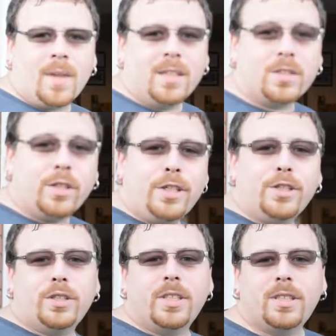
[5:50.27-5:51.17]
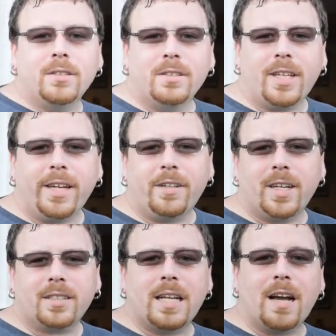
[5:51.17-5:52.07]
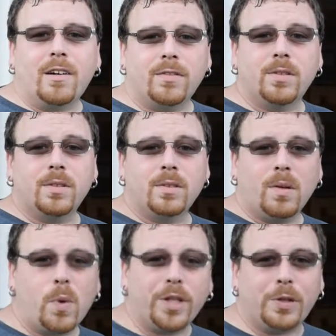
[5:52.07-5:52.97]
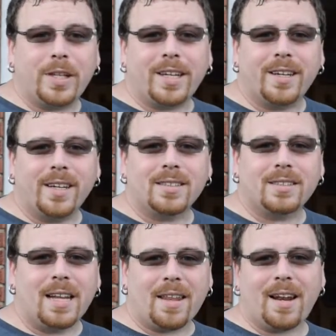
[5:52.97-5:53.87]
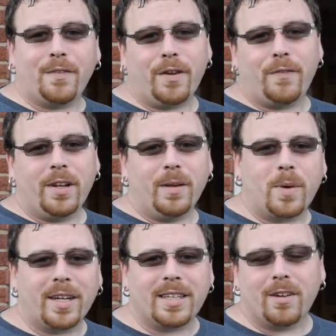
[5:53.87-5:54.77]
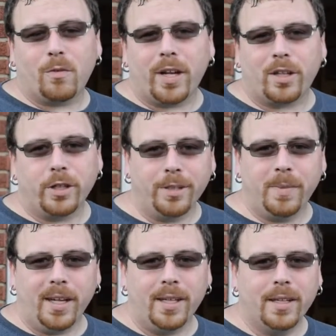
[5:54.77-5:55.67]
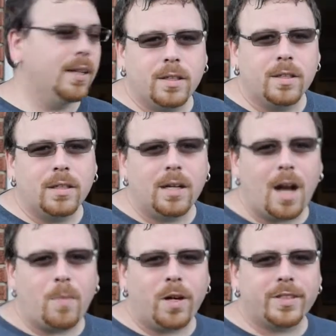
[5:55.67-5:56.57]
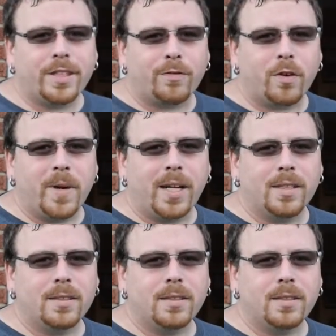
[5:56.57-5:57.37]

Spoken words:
So I encourage you to take your guess now. What do you think it is, now that I've given you the breakdown of what it could be? I'll pause here for a minute.